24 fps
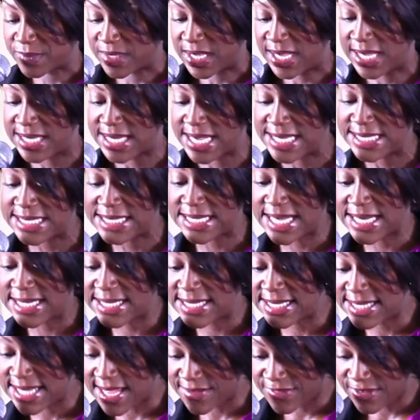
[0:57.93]
In
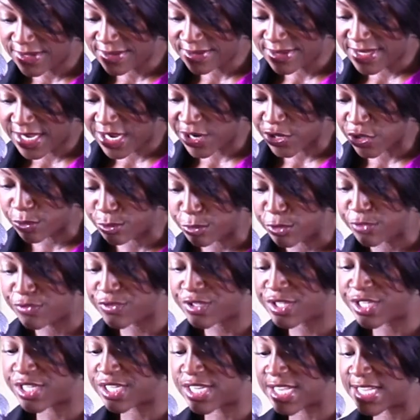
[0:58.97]
1997, Errol moved to
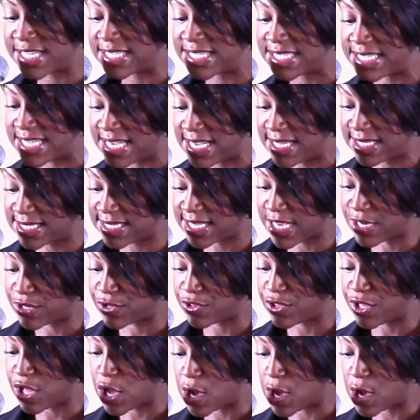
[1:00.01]
the United States under the